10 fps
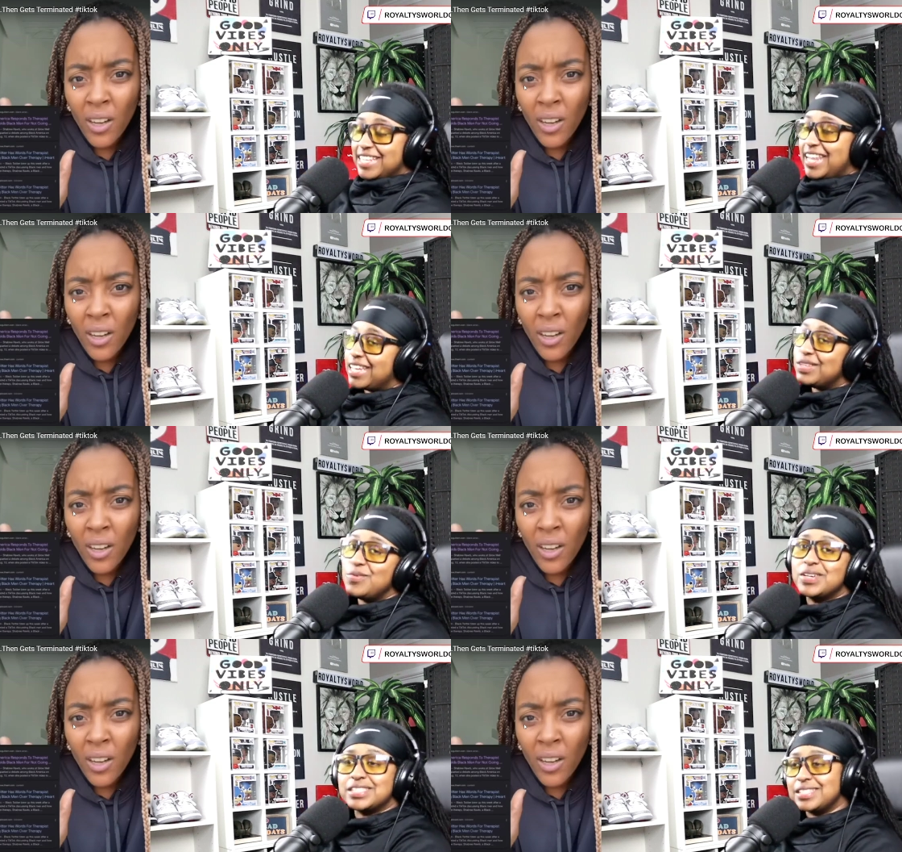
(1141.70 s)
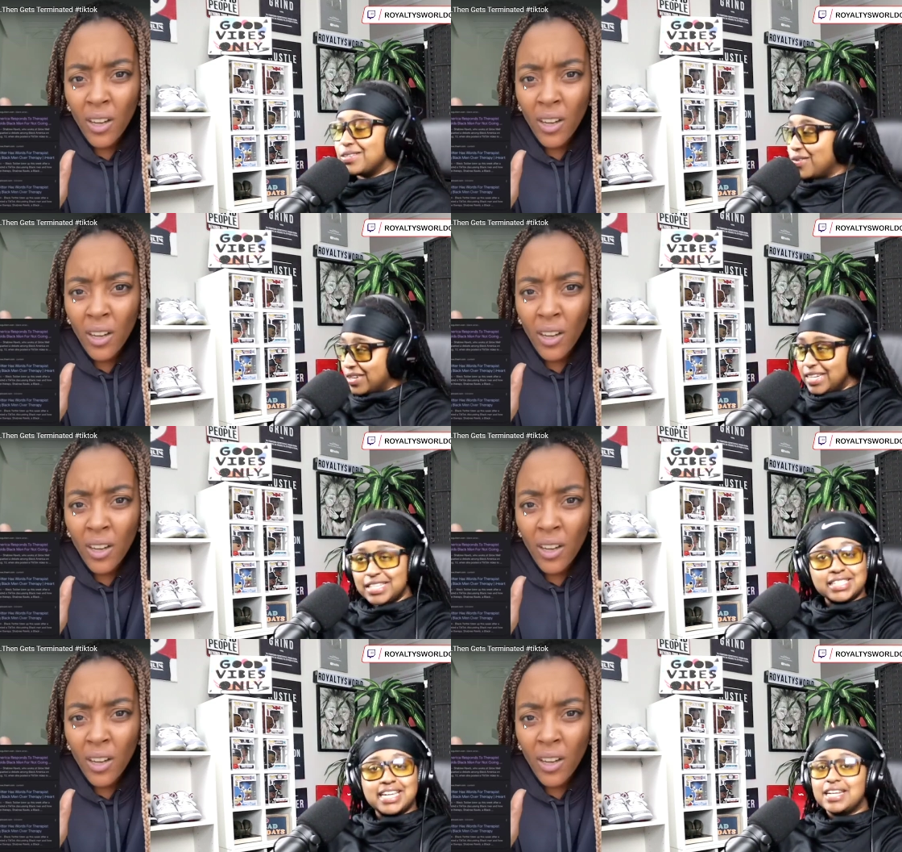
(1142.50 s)
Speaker 1: like you wasn't doing
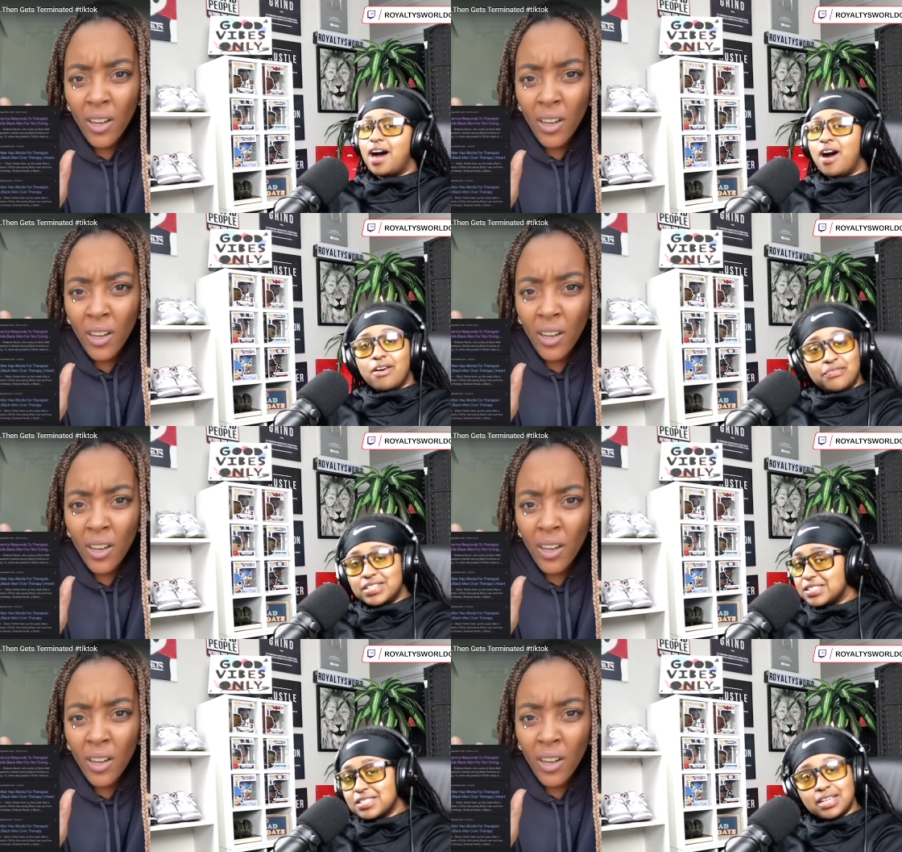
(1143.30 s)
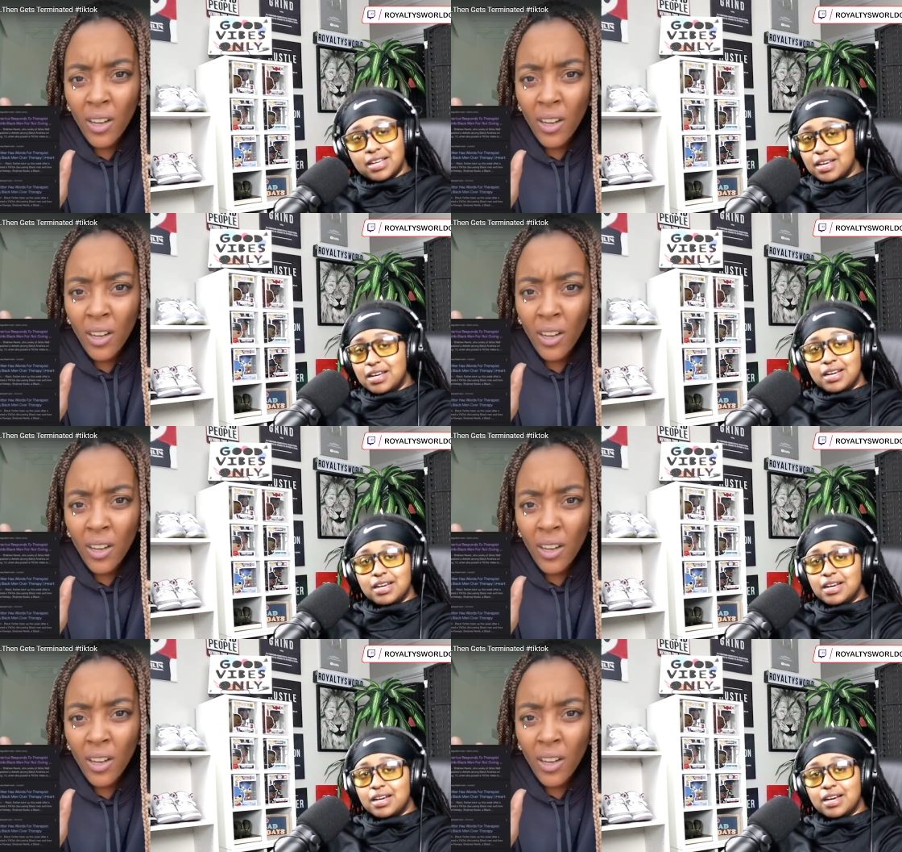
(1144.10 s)
this in the office
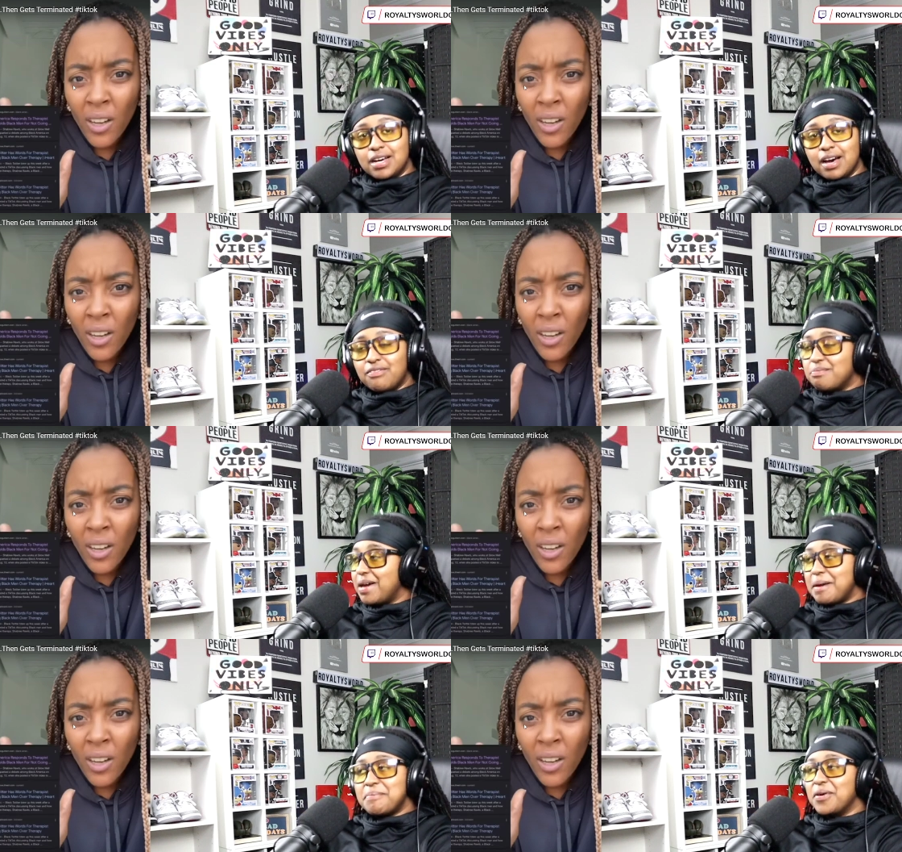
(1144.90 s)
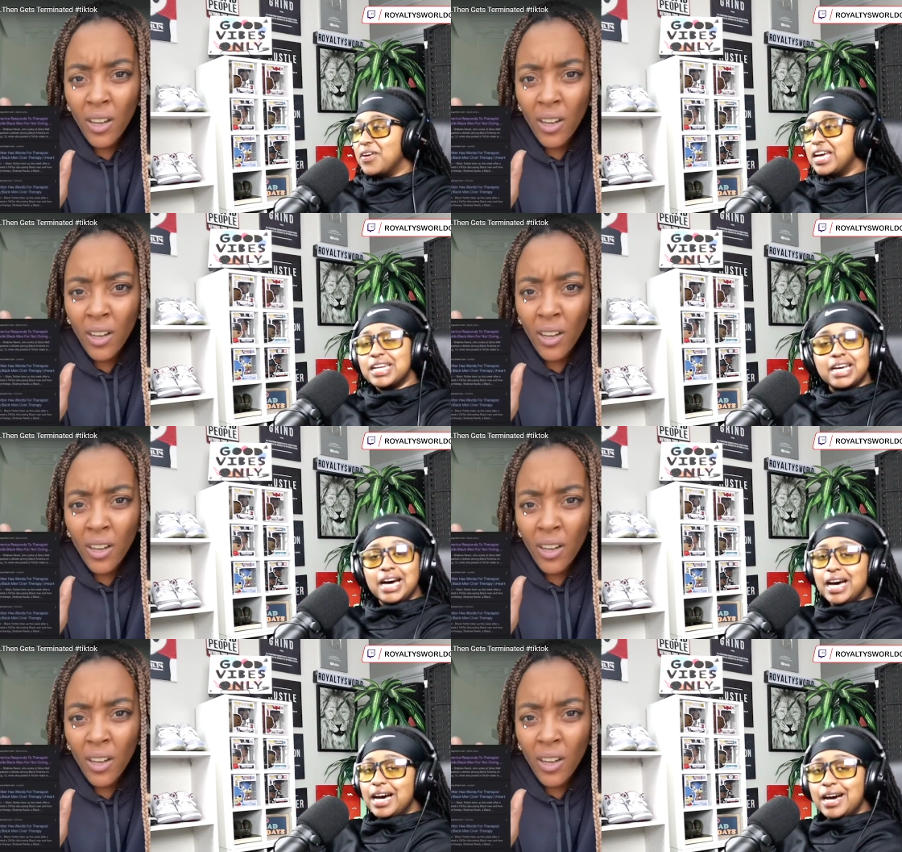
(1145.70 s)
of Maple and
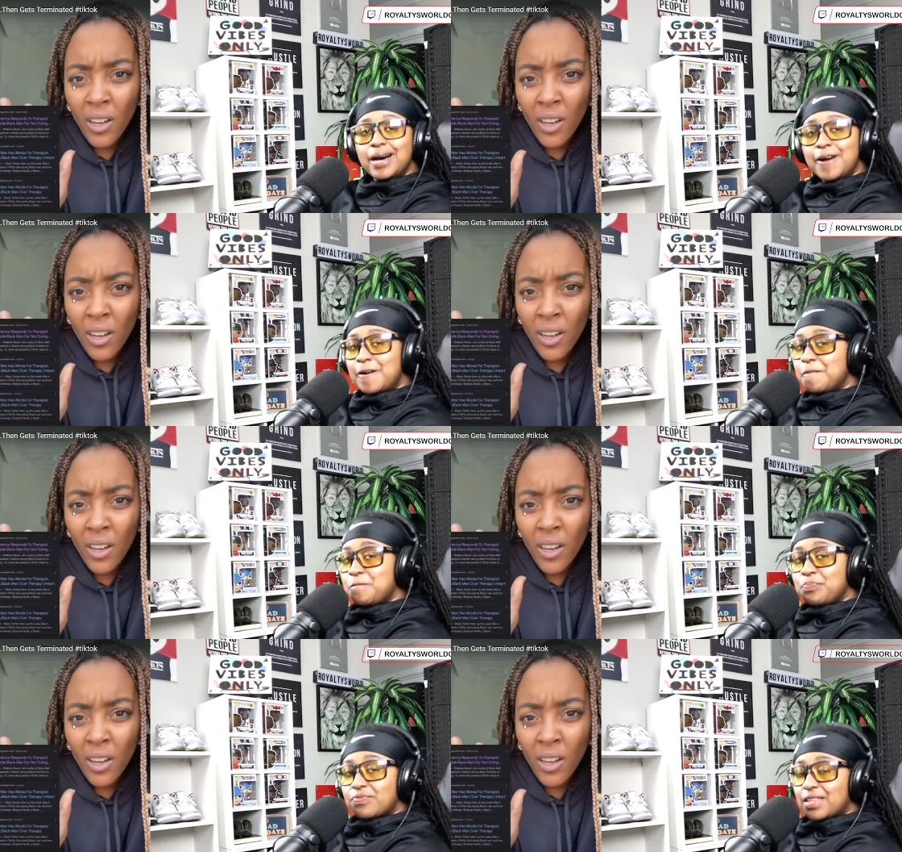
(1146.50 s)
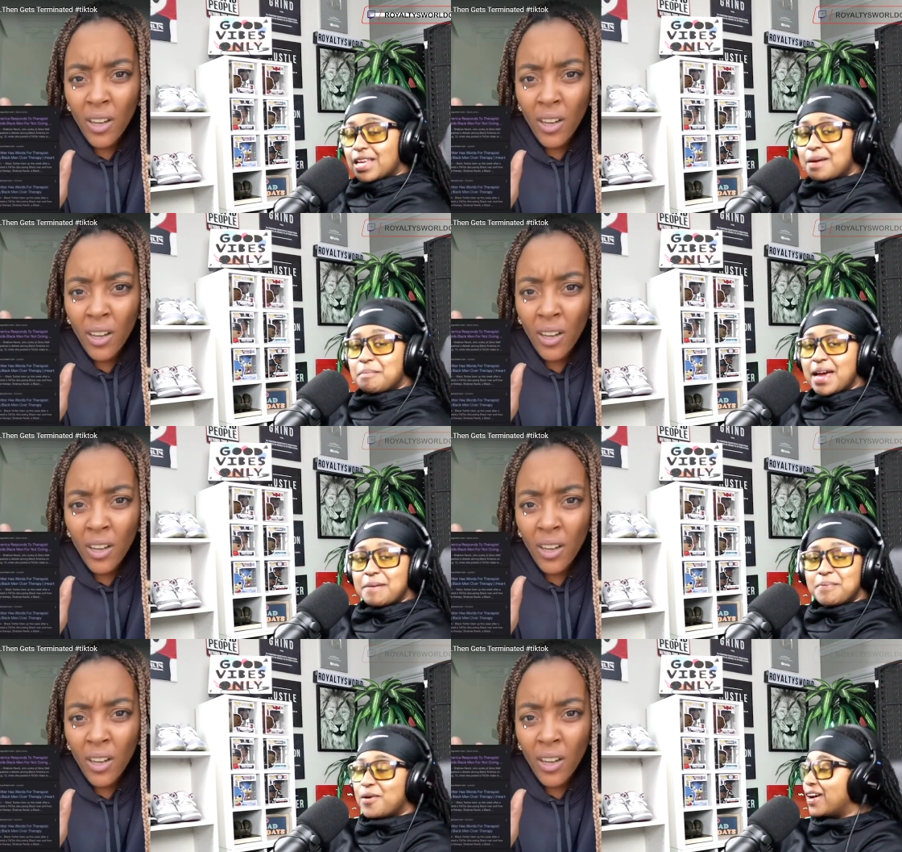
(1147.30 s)
uh
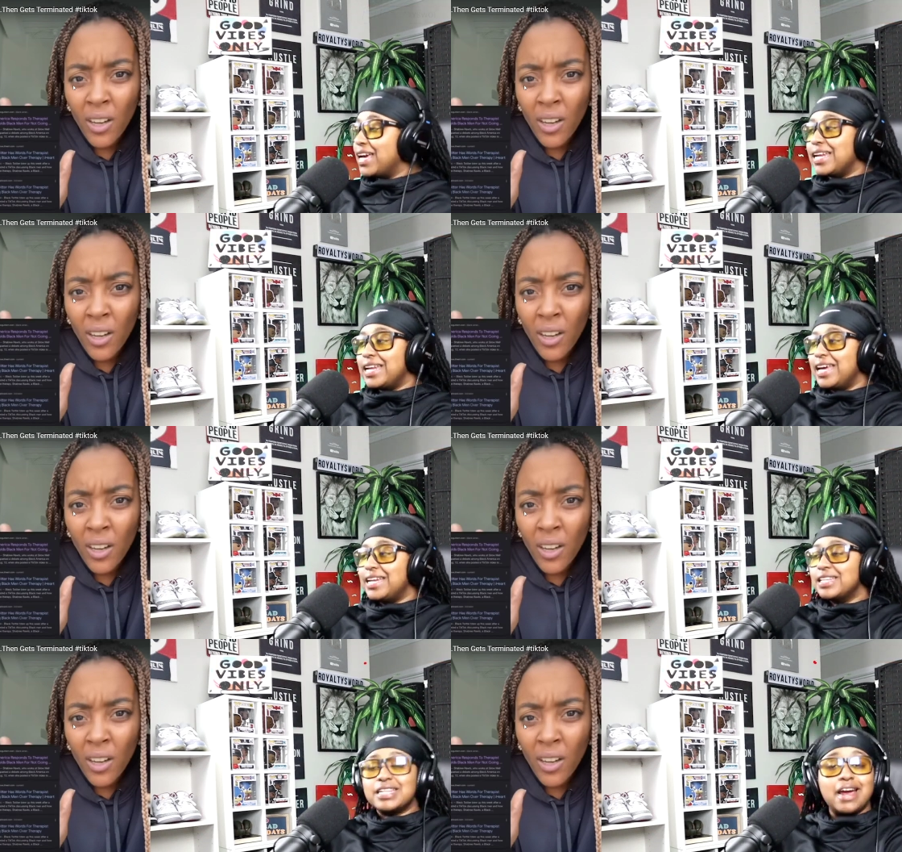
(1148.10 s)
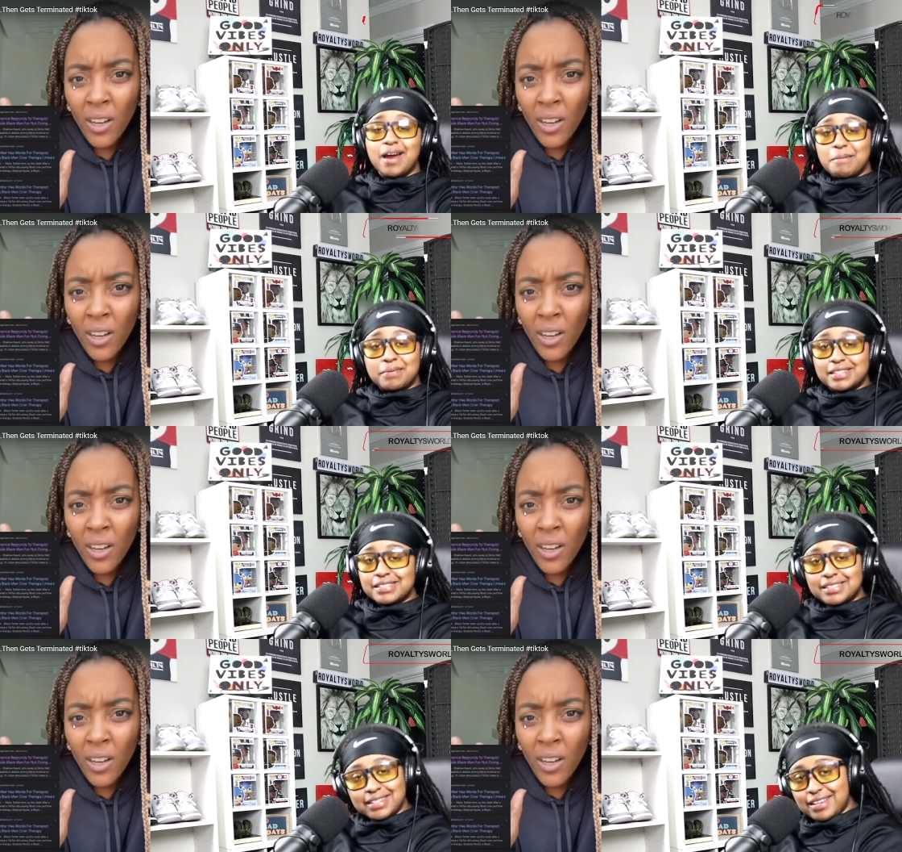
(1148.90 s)
Maple and and therapist.
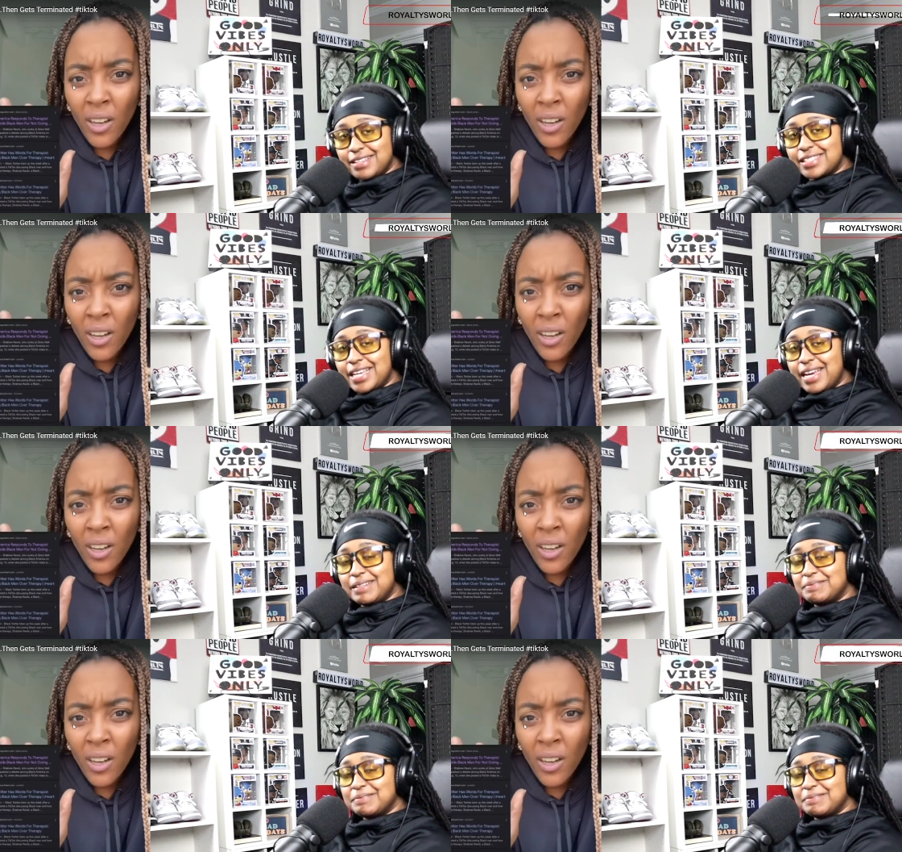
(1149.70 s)
You know what I'm saying?